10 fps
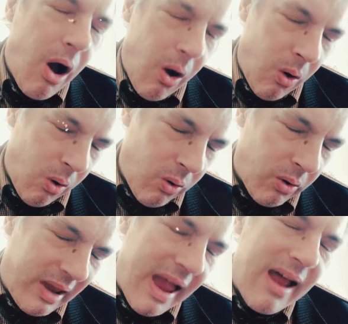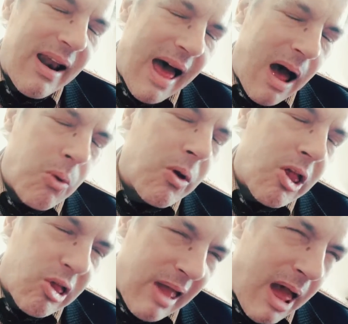Oh, can I
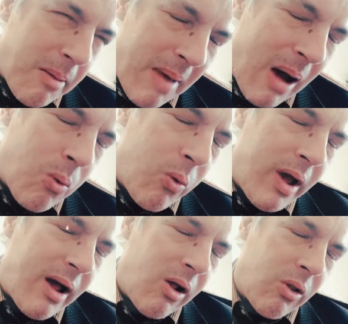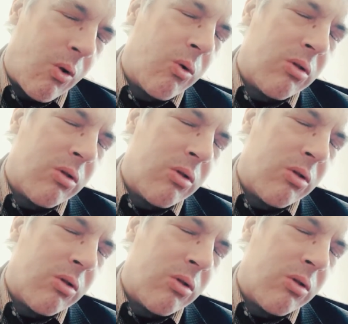withstand my will, oh